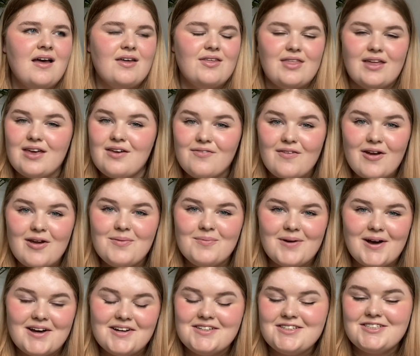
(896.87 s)
Thank you very
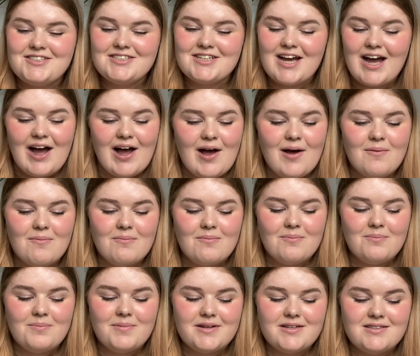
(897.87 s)
much.
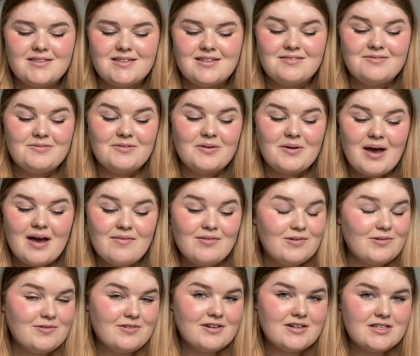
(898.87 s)
But if you haven't
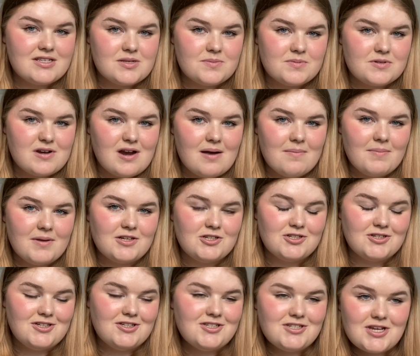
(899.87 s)
already subscribed, make
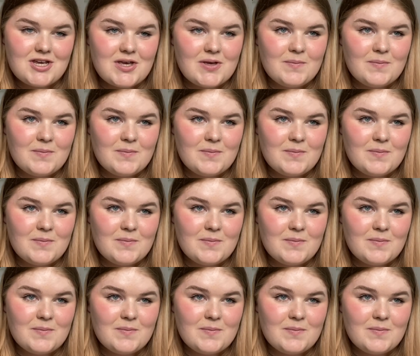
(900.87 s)
sure you do,